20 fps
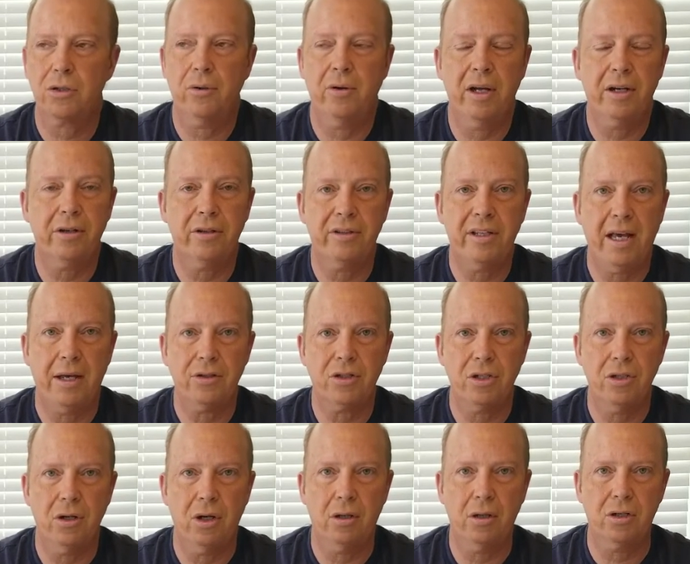or
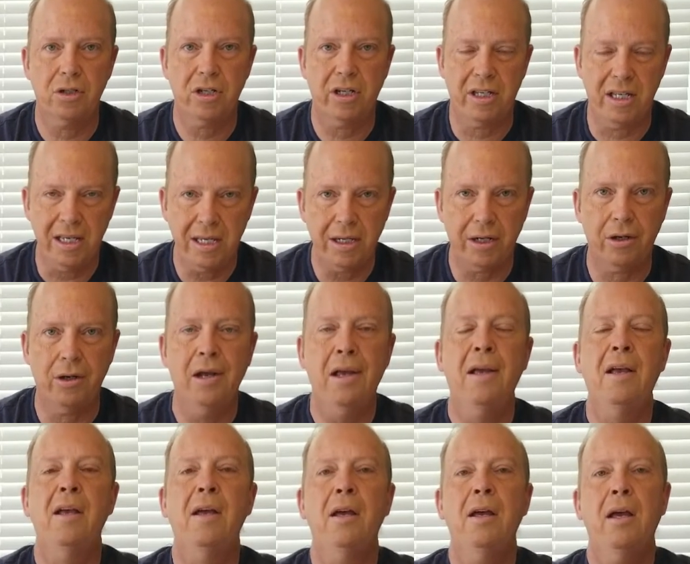$100,000 a year,
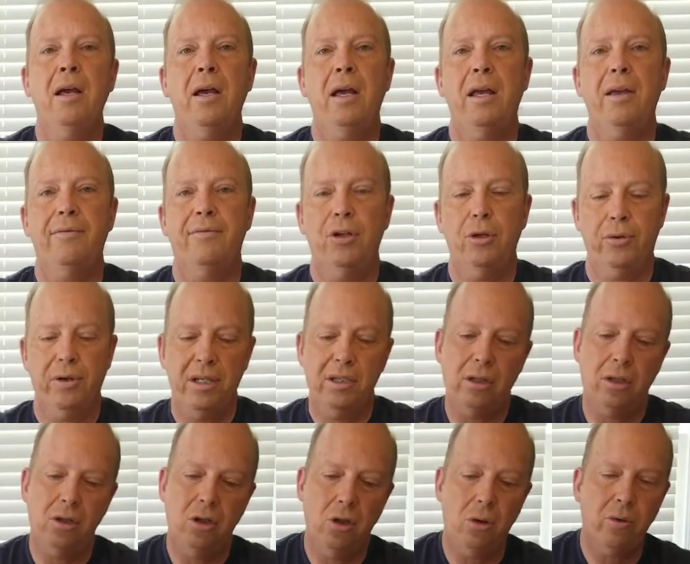if you're in
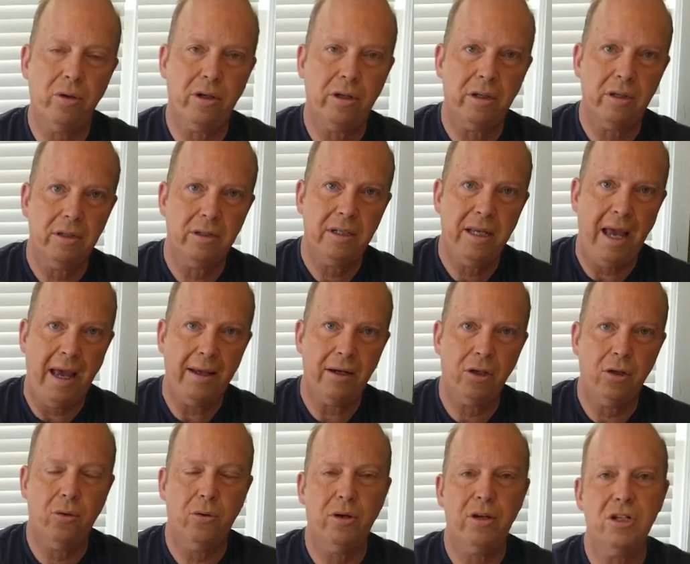the lower
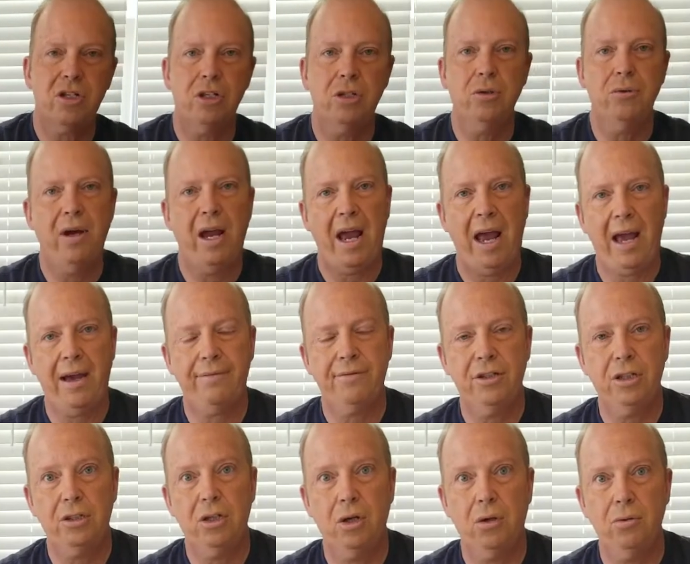categories, you have
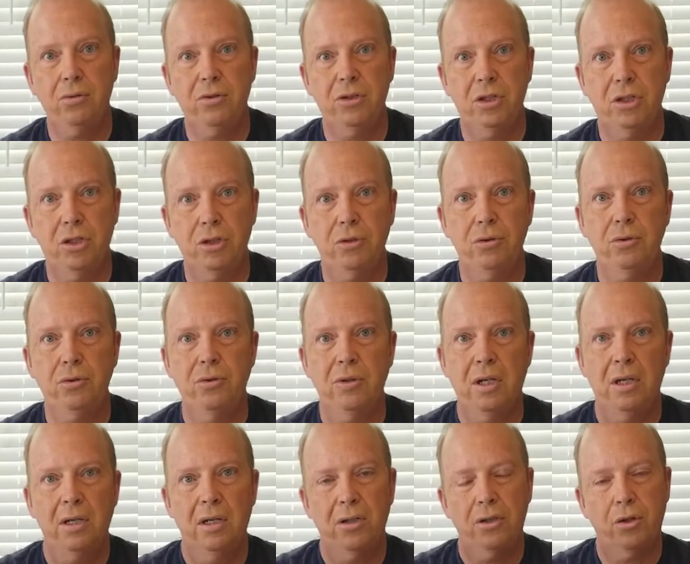to go to
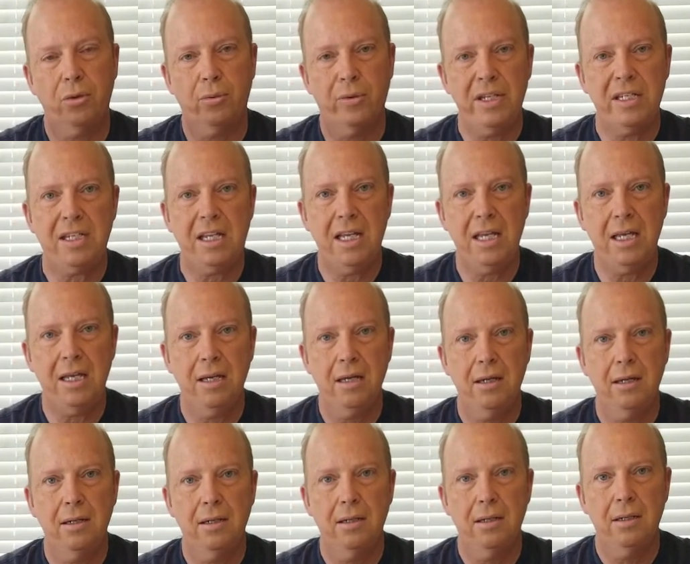the risky
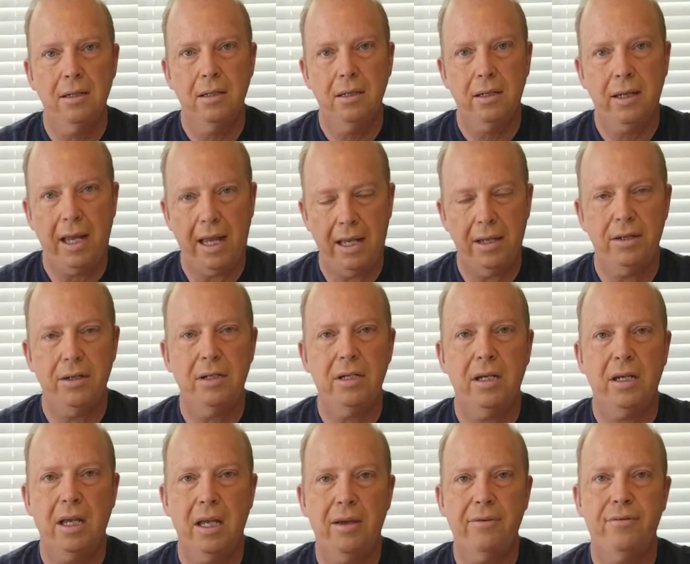end
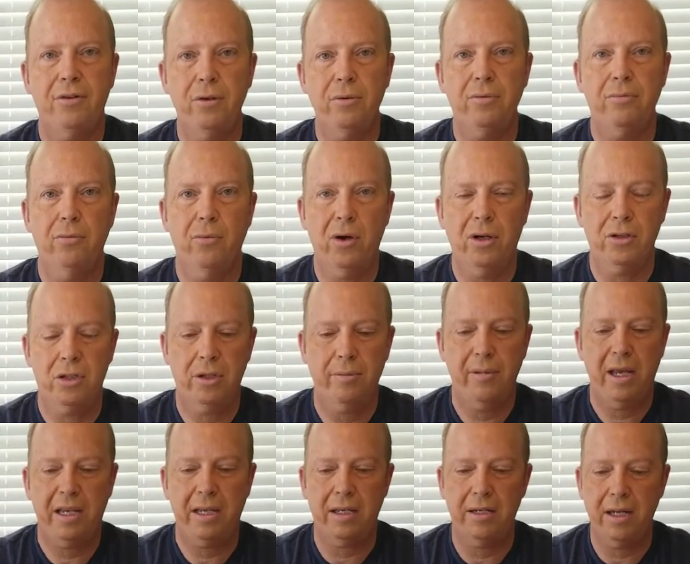if you want to
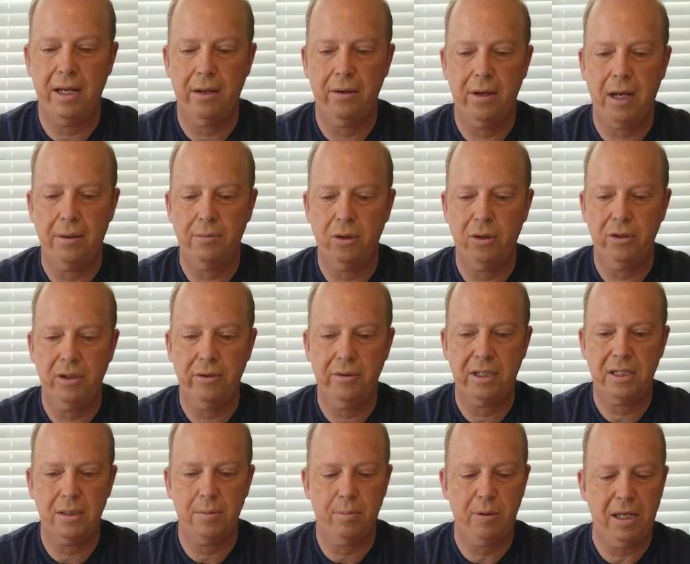make it. Now, I'm going to
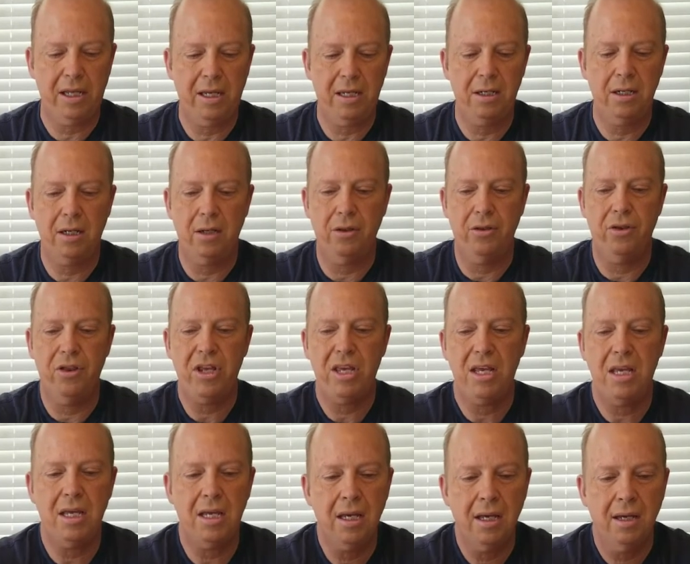explain
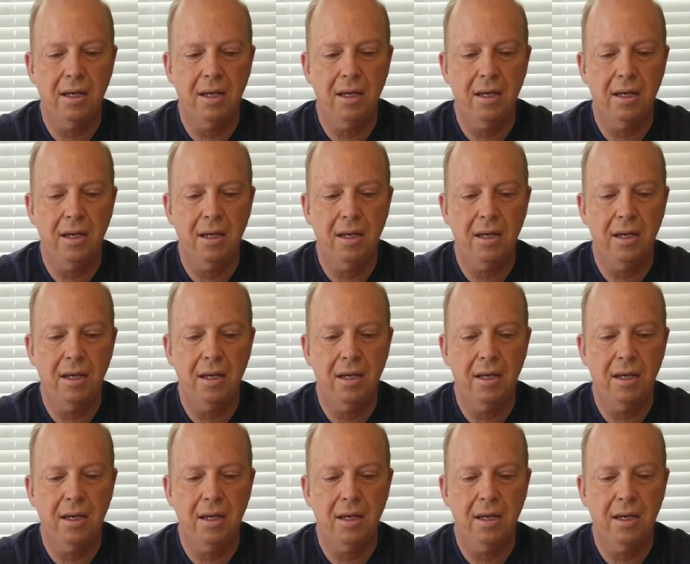the